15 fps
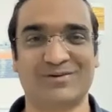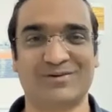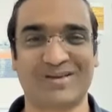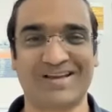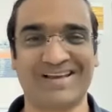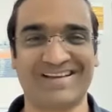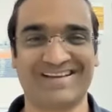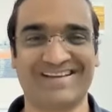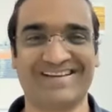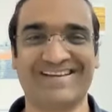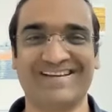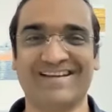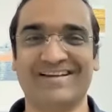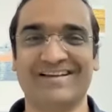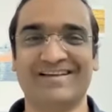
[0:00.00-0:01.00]
Okay.
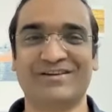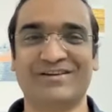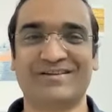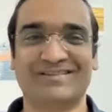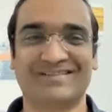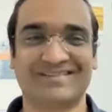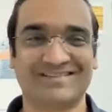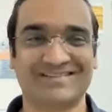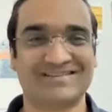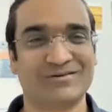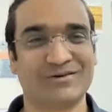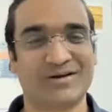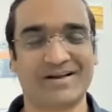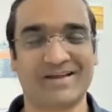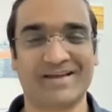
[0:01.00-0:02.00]

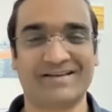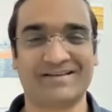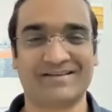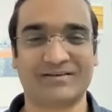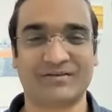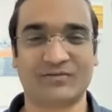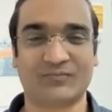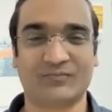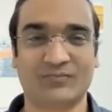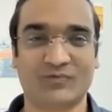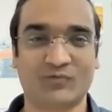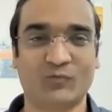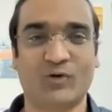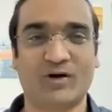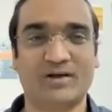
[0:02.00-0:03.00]
Again,
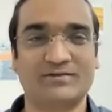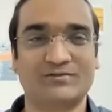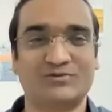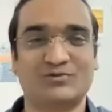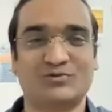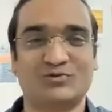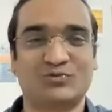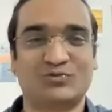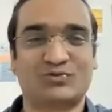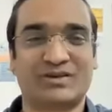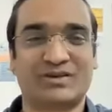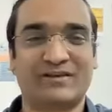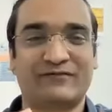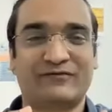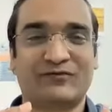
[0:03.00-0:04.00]
1, 2,
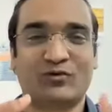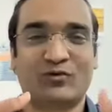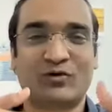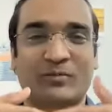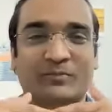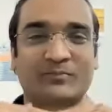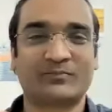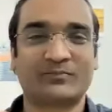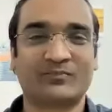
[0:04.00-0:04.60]
3, 4.